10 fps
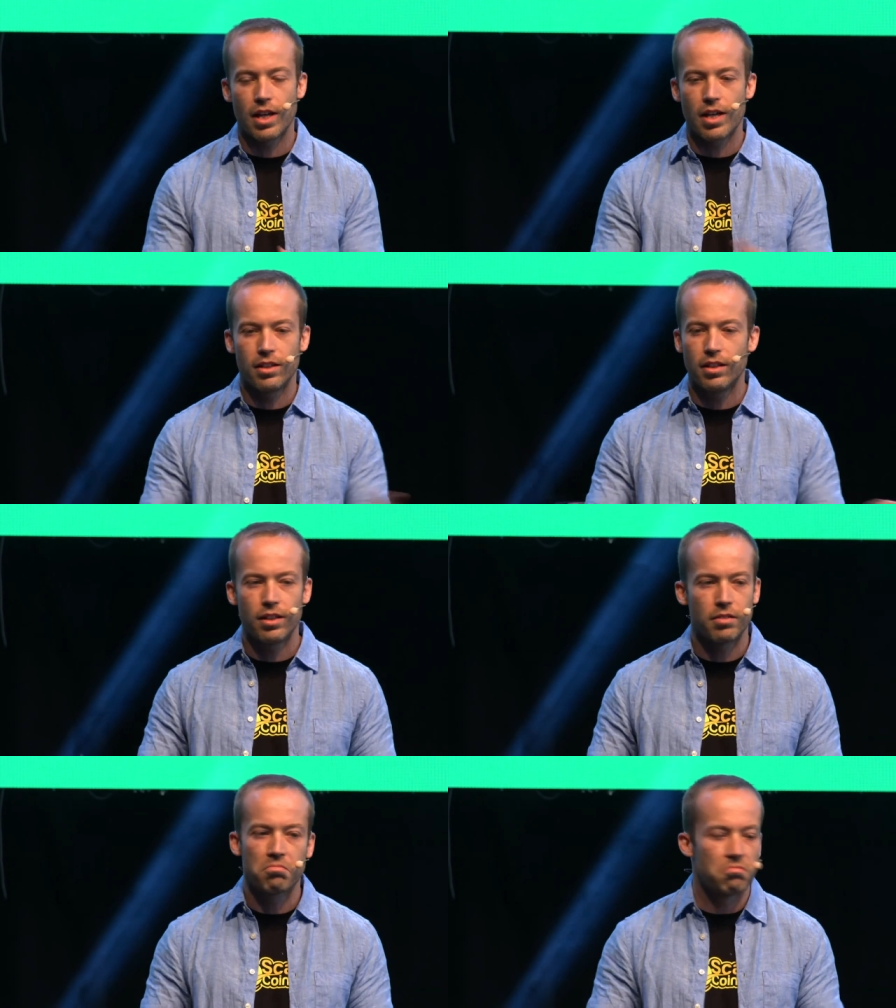
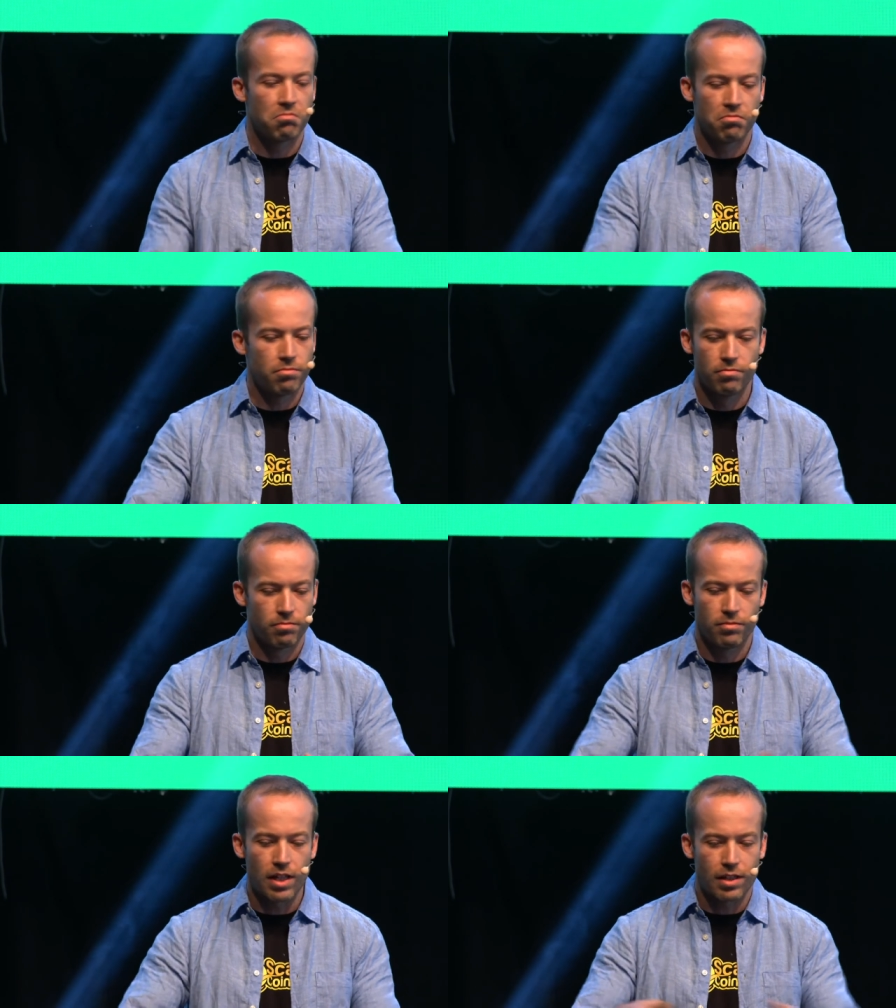any
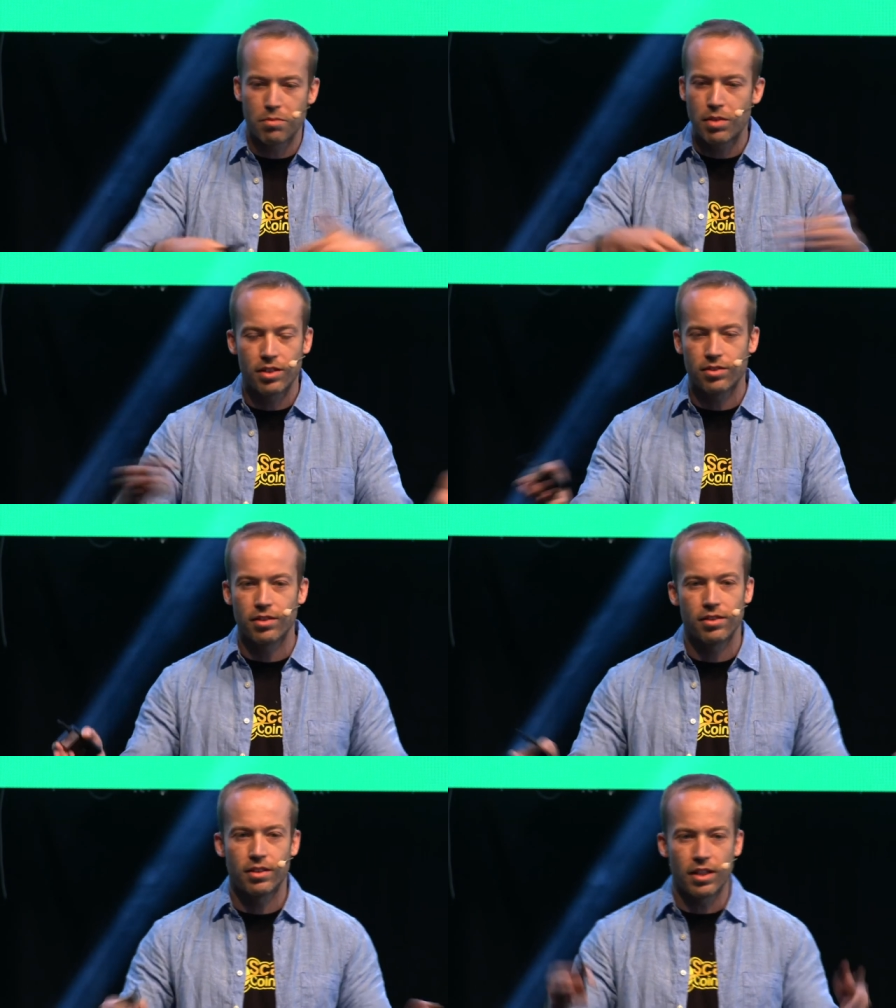
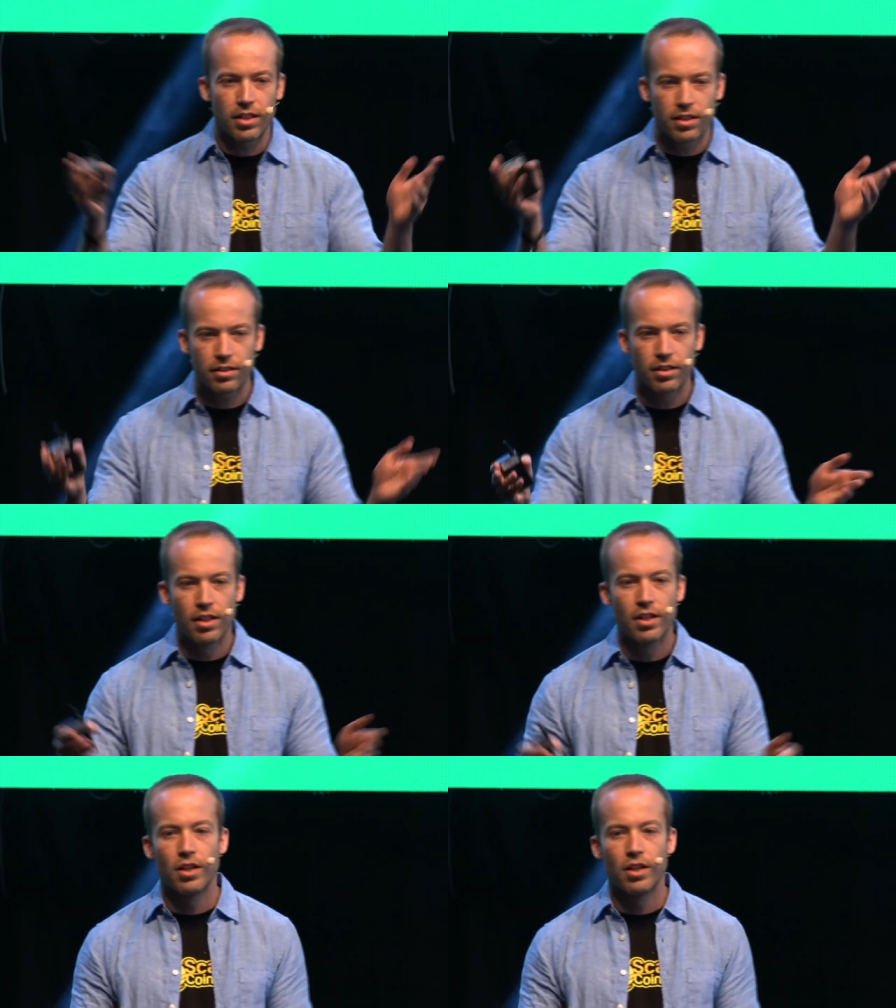database trick,